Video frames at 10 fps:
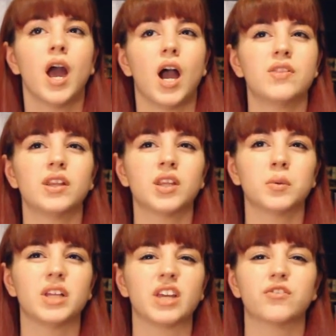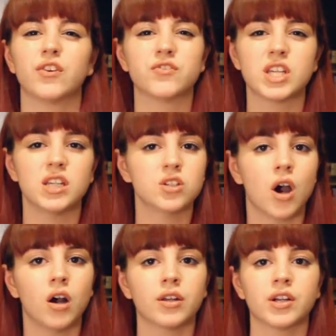I think they were like
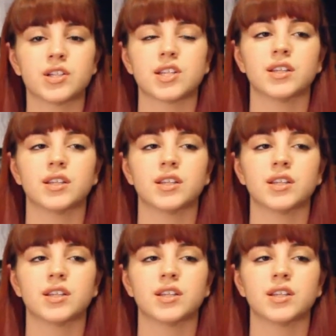$15,